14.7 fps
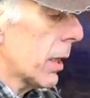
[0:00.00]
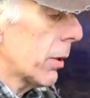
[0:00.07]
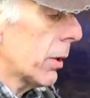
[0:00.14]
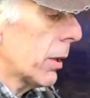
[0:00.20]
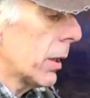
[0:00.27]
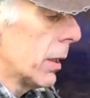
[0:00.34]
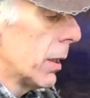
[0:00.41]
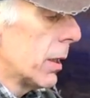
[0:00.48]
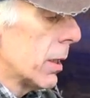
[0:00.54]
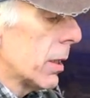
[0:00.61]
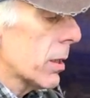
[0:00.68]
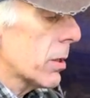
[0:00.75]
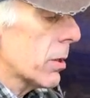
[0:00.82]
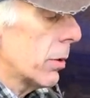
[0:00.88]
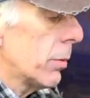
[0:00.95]
area
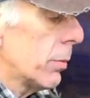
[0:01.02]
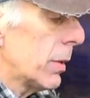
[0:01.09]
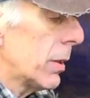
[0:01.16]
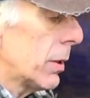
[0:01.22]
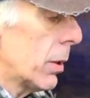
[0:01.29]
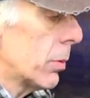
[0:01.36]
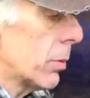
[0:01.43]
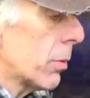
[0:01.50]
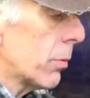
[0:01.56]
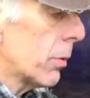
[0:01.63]
so we don't